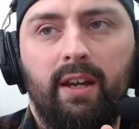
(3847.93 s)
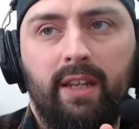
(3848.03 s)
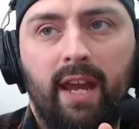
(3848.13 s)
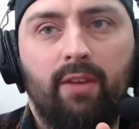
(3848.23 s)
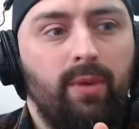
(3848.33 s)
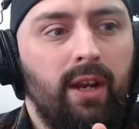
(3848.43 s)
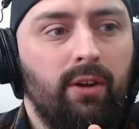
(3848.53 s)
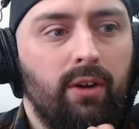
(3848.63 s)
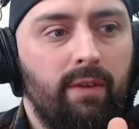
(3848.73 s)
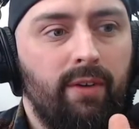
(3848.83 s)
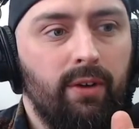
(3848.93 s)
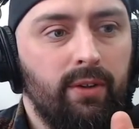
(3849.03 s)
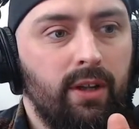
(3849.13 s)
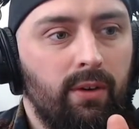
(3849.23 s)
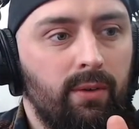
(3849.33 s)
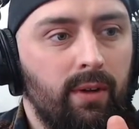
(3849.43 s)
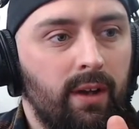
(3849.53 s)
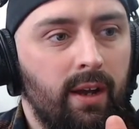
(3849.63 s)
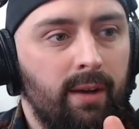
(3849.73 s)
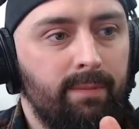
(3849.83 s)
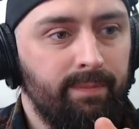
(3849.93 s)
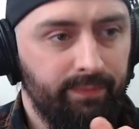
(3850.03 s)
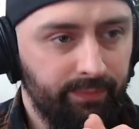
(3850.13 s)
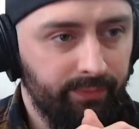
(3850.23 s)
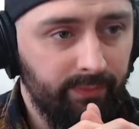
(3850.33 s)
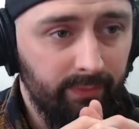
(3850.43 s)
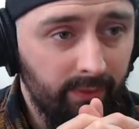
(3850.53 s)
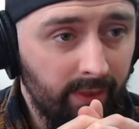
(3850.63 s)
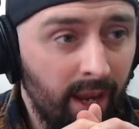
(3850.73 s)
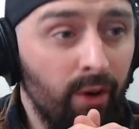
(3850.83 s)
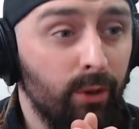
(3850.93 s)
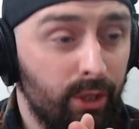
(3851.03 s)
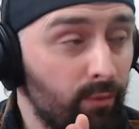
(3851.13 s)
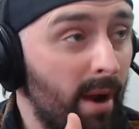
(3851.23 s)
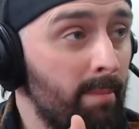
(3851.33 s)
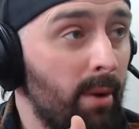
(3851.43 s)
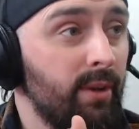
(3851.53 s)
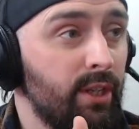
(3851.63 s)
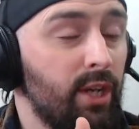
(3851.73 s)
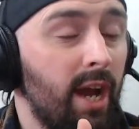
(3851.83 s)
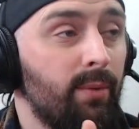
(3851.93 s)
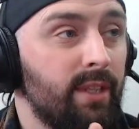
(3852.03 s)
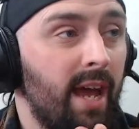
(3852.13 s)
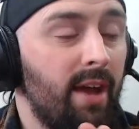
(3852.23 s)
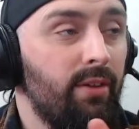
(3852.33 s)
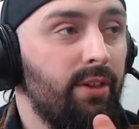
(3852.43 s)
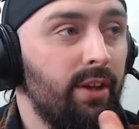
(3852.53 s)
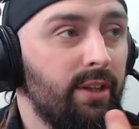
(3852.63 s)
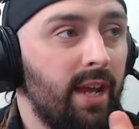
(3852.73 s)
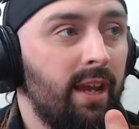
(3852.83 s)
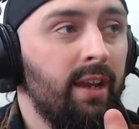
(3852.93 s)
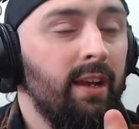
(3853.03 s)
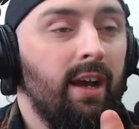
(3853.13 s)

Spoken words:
Yeah, really good convo. So also Rambo in the chat was there on Thursday